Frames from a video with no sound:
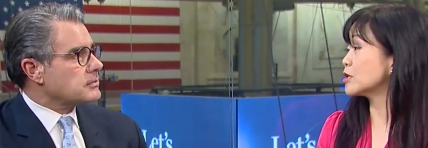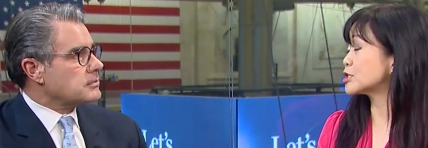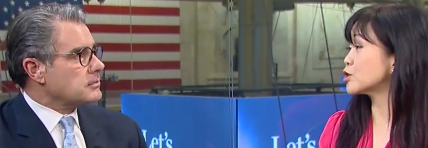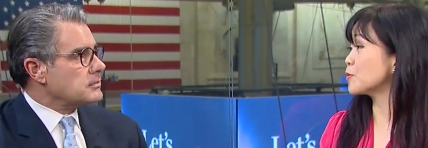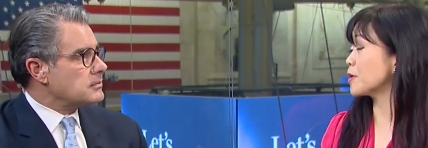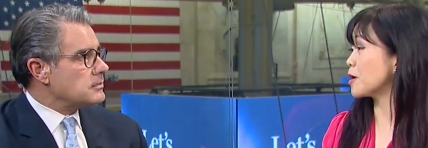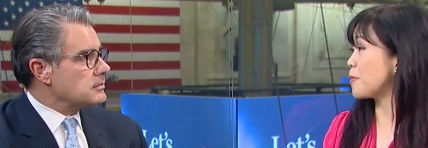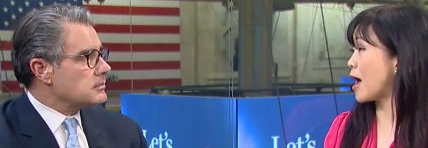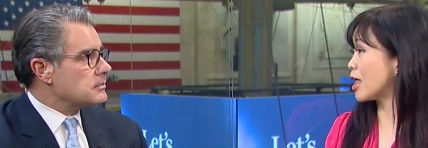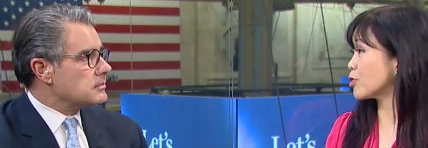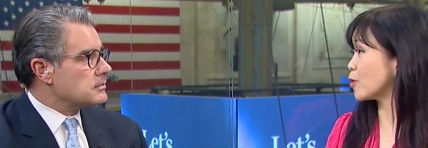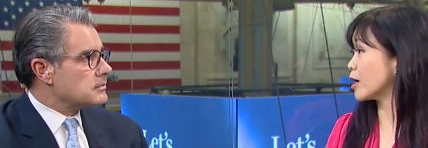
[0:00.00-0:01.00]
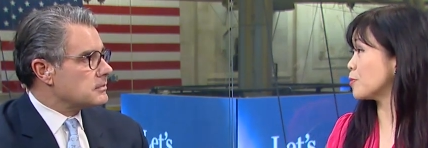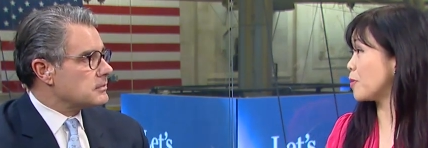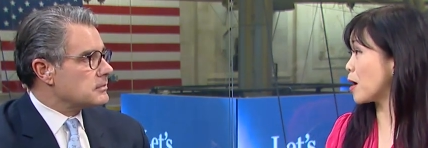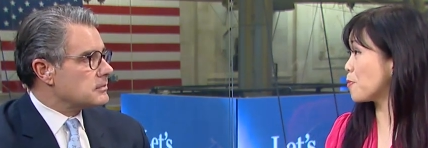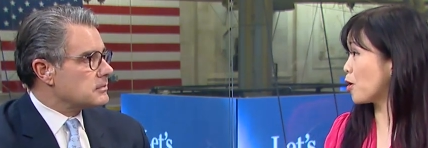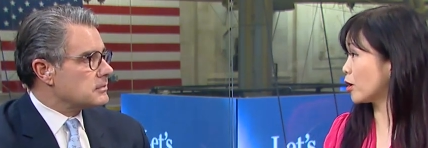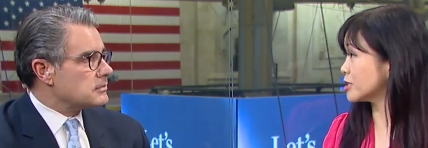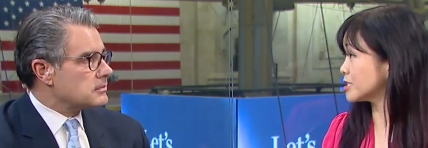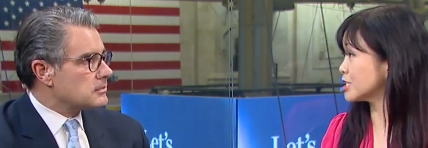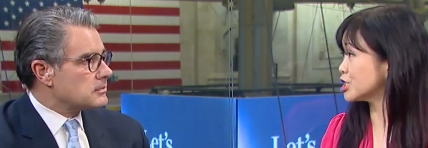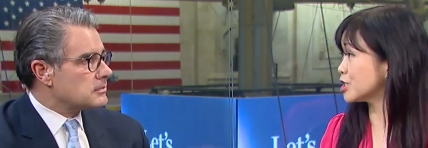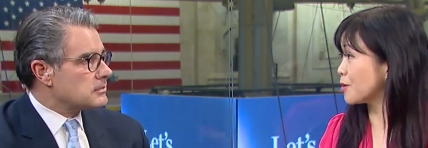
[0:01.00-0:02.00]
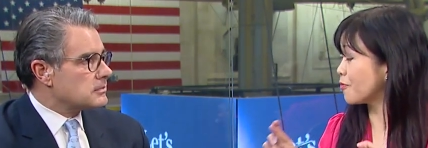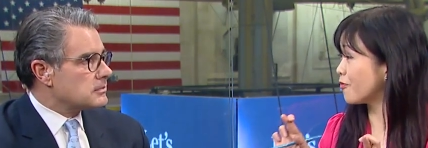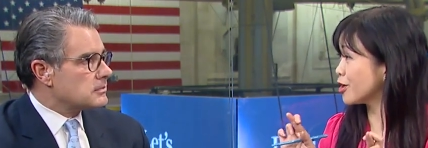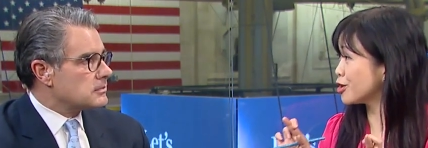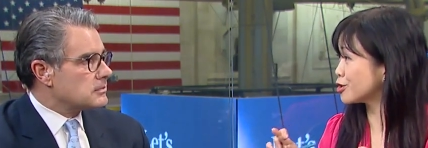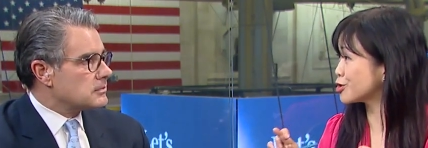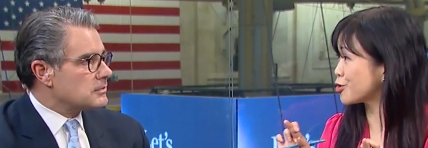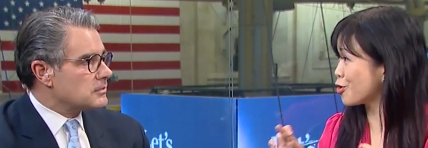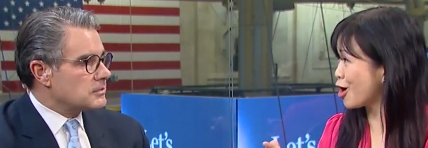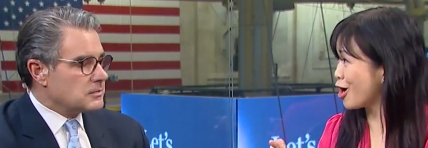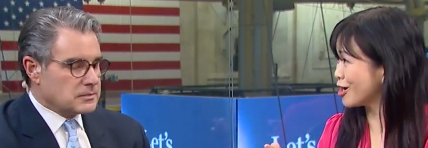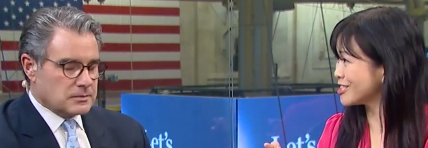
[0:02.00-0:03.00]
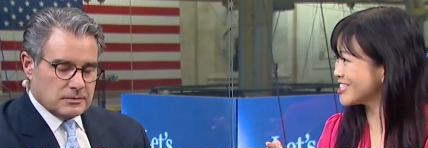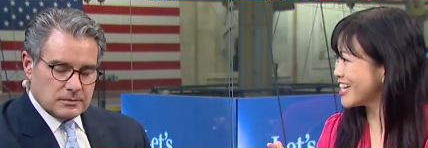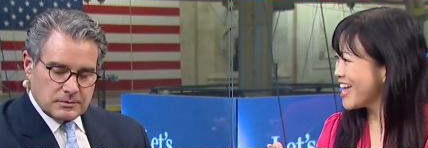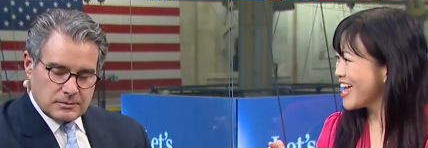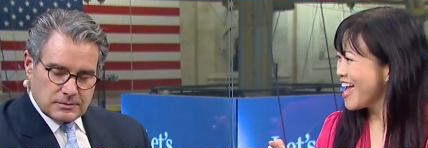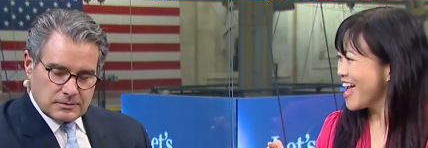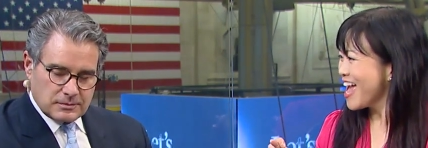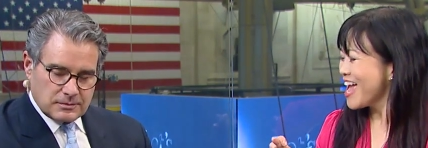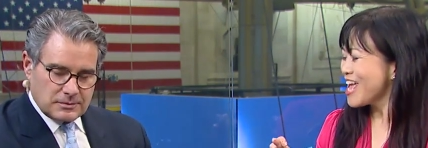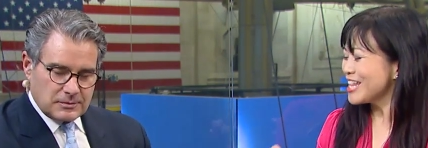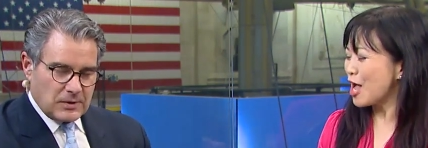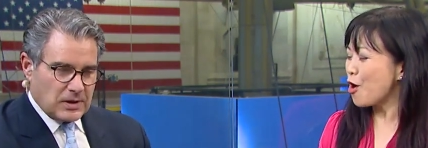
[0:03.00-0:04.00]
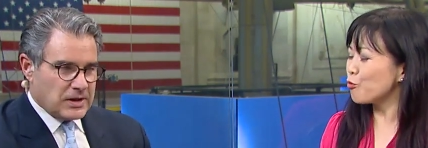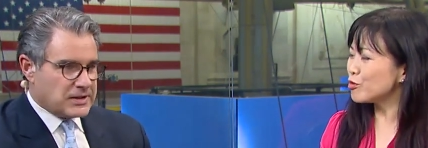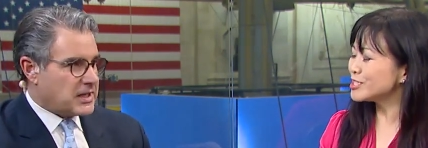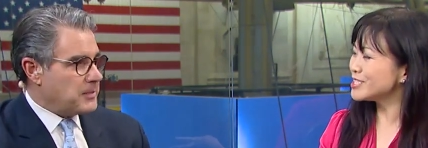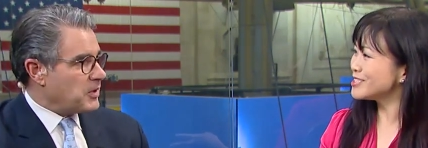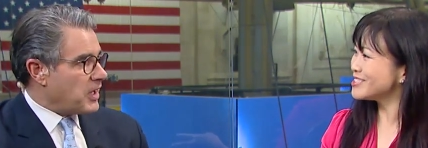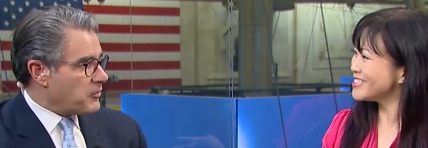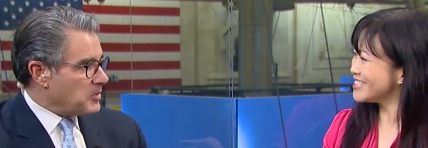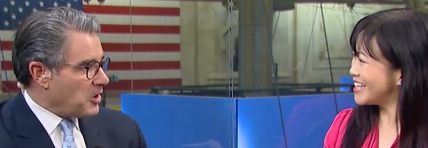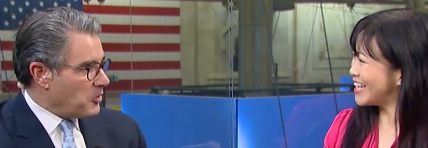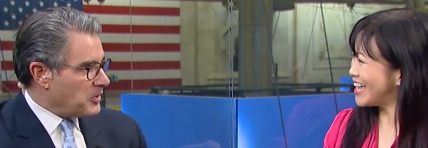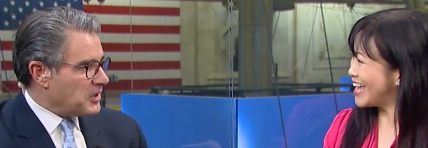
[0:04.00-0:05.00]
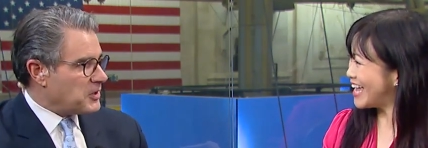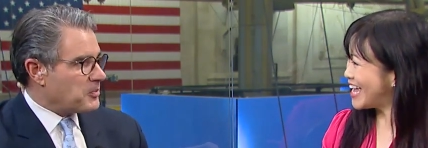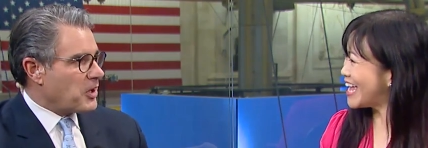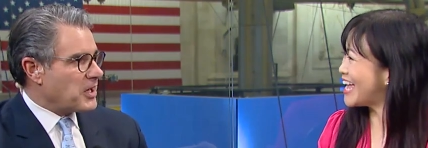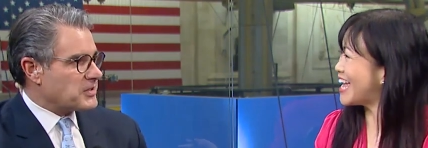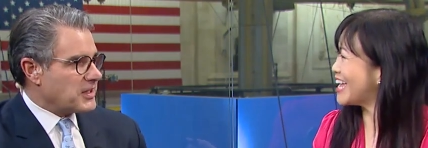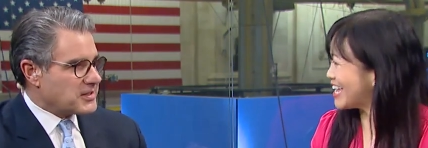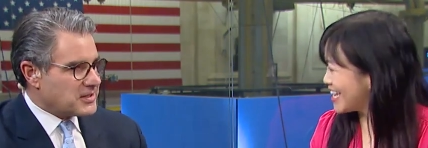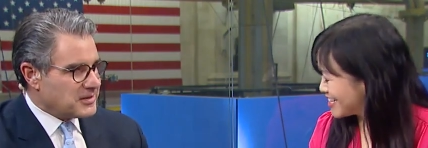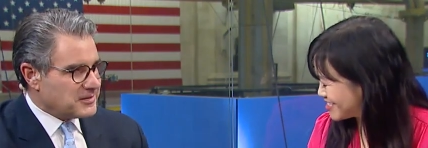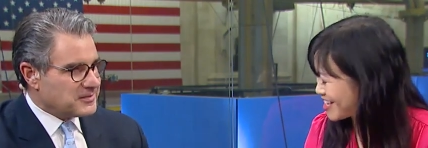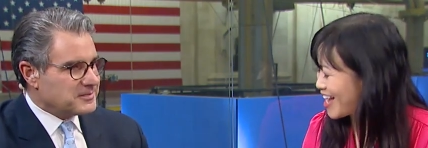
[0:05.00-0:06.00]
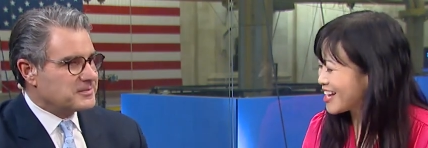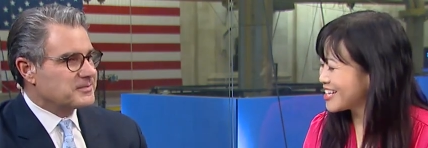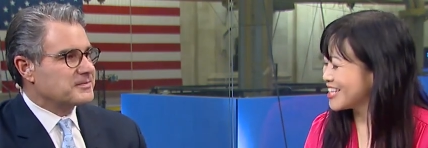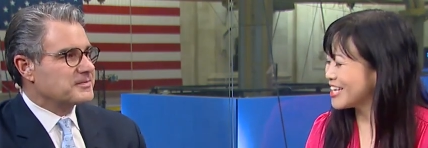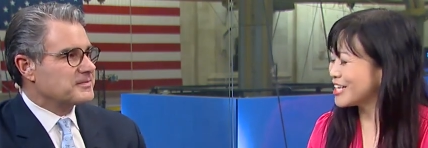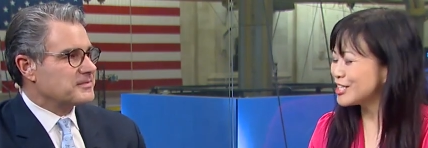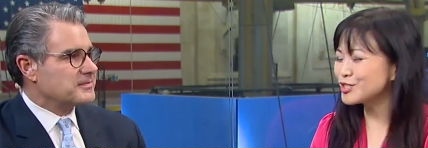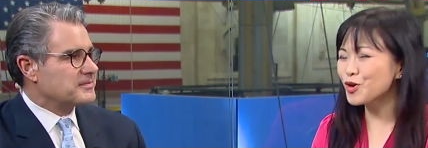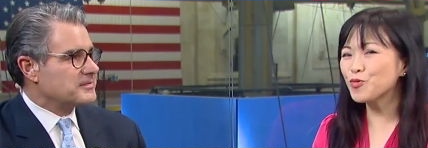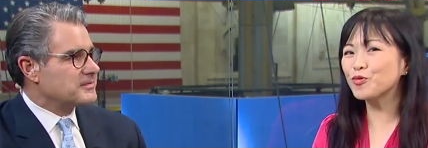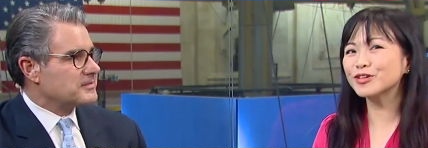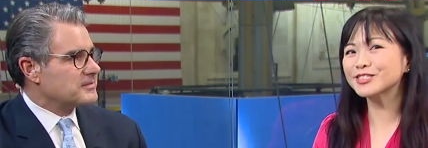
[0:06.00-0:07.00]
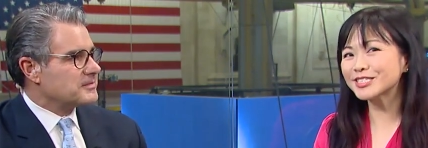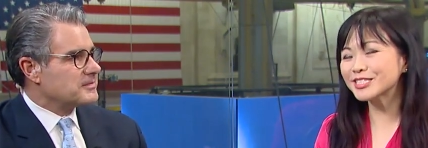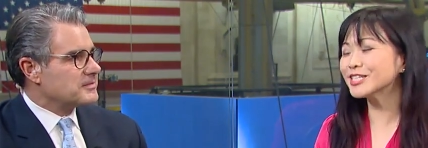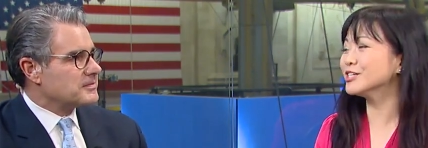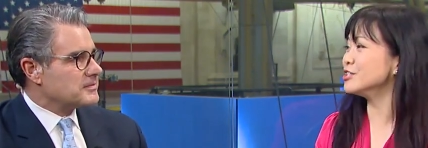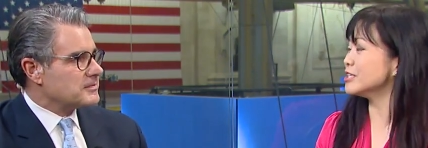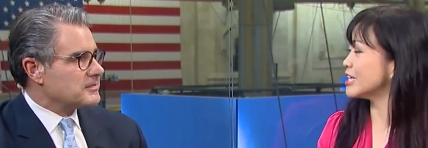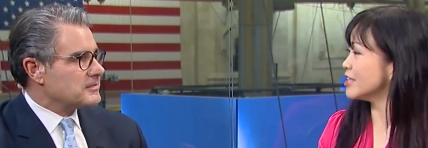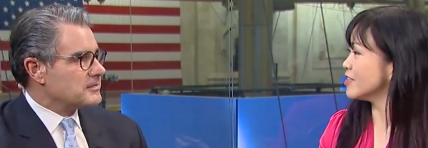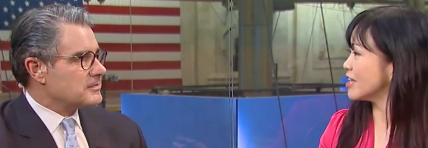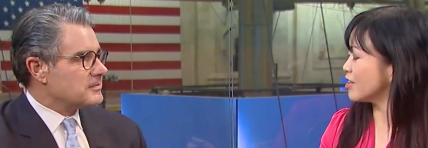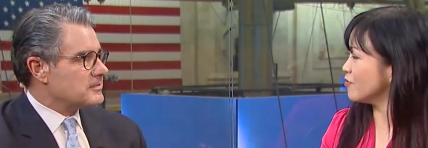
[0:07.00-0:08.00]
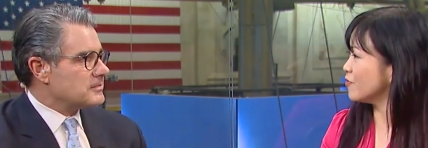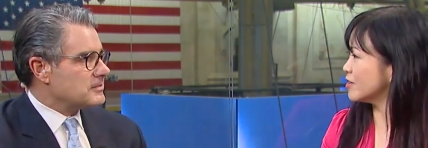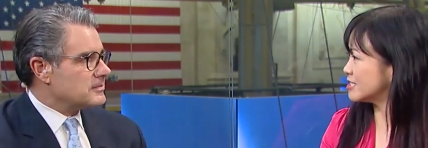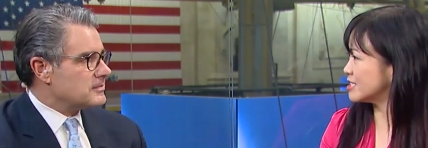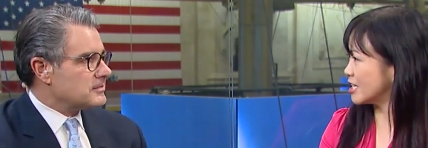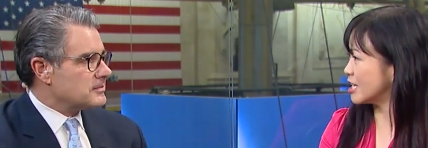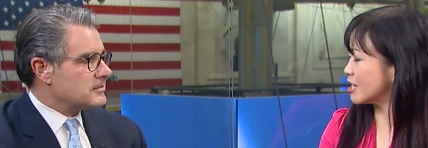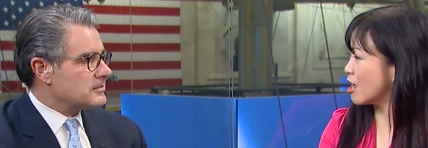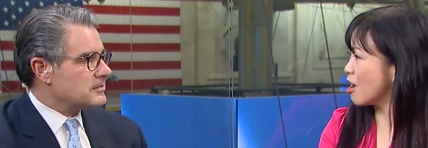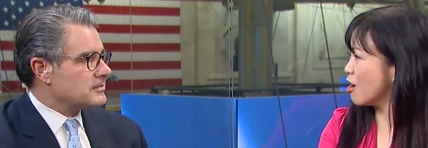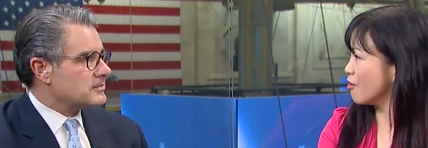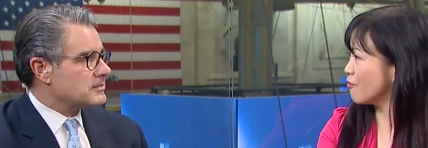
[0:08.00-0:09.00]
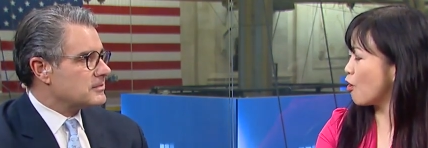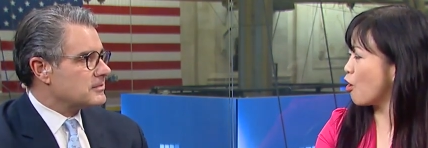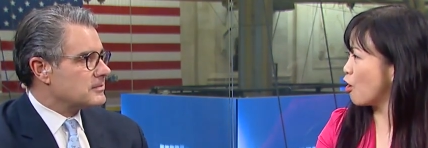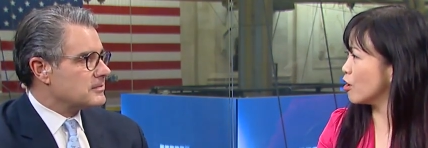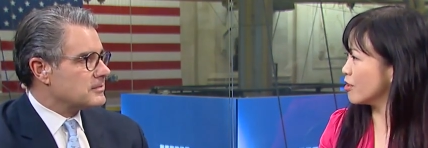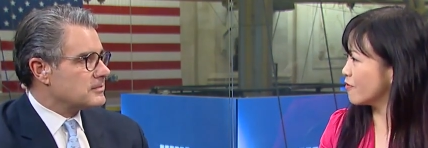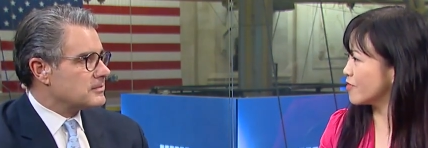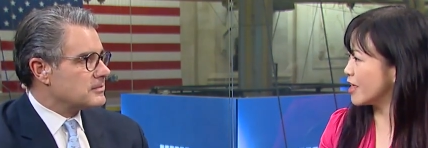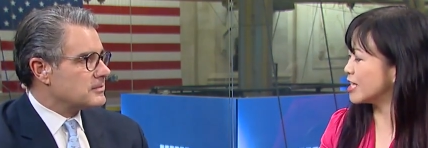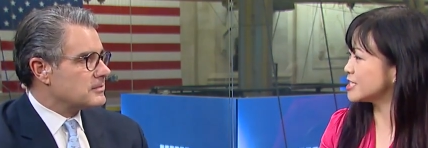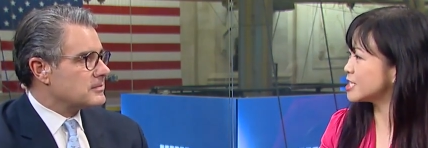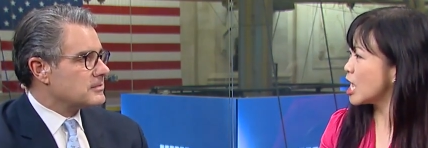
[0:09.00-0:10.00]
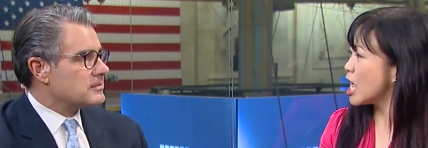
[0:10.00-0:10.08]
Speaker 1: this could be a pathway to bipartisanship, fingers crossed. No.
Speaker 2: Let's keep the government open in the process.
Speaker 1: Exactly. So we're still in the infancy of all of this.